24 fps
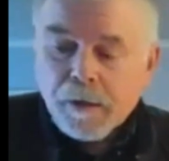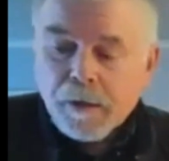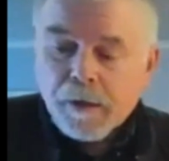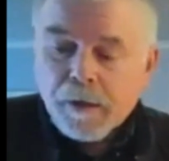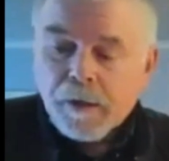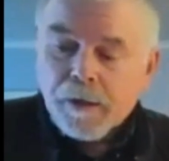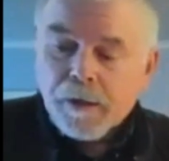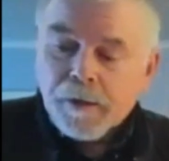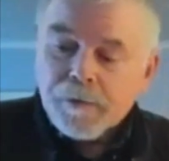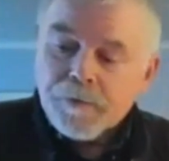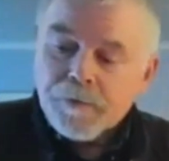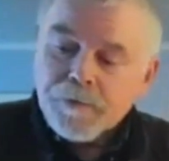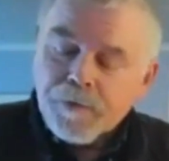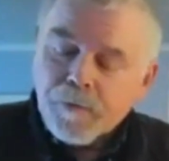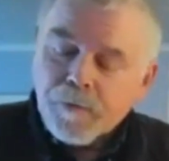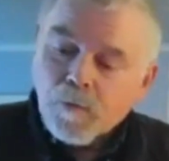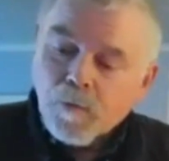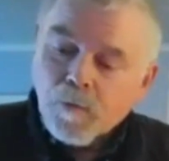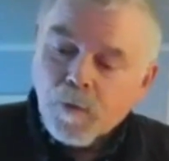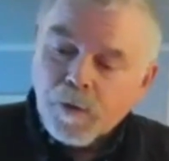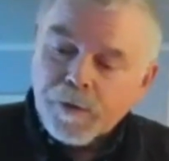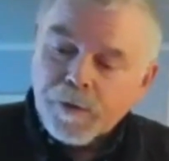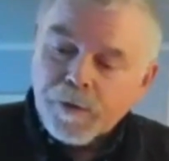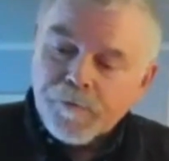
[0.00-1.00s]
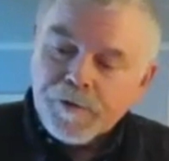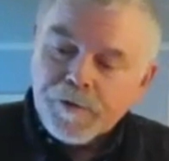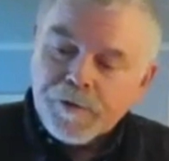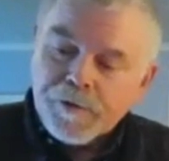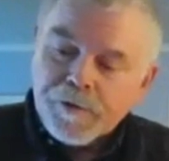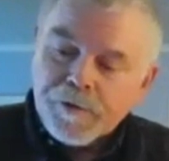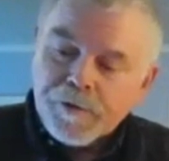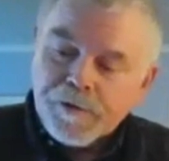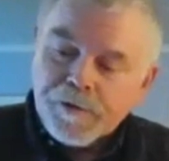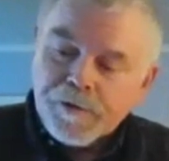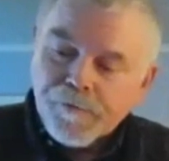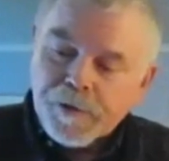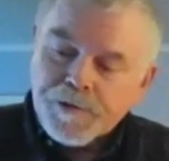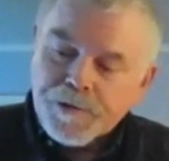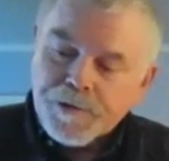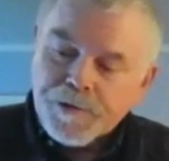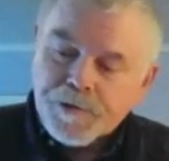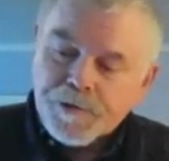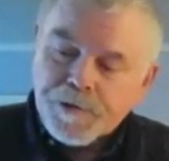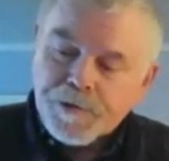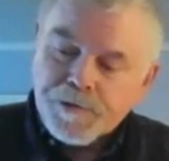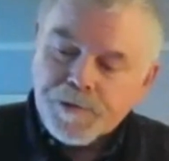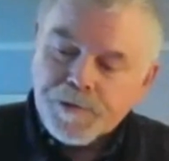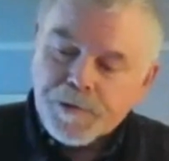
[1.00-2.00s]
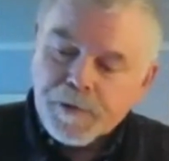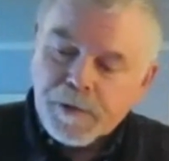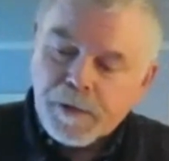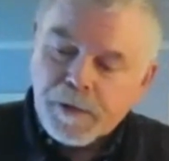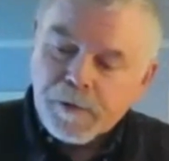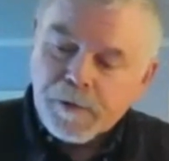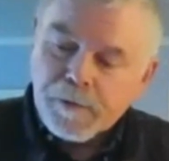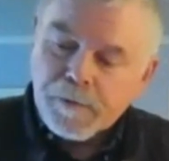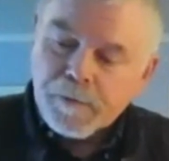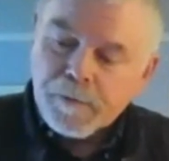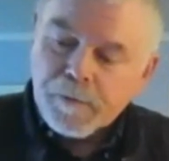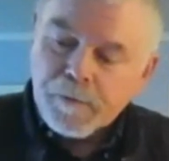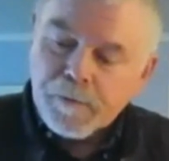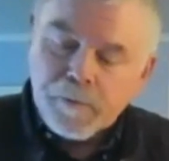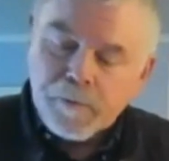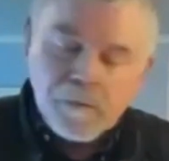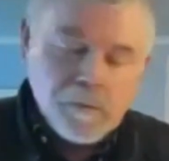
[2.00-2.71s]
And one of the defenses is that,